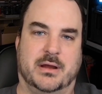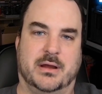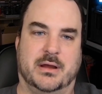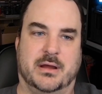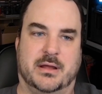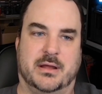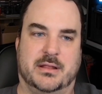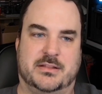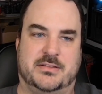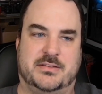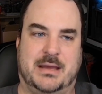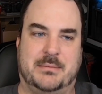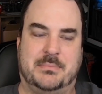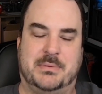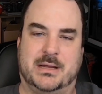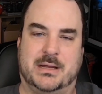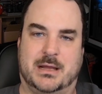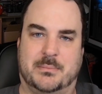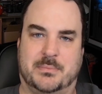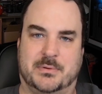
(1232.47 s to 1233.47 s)
It's
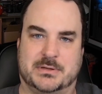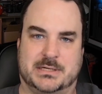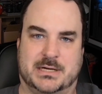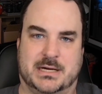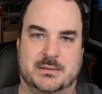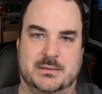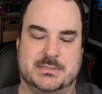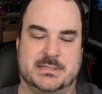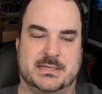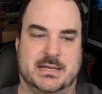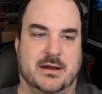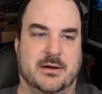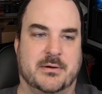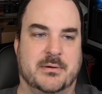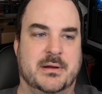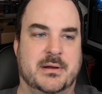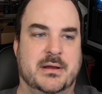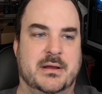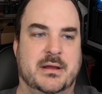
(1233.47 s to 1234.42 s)
happened a couple times now,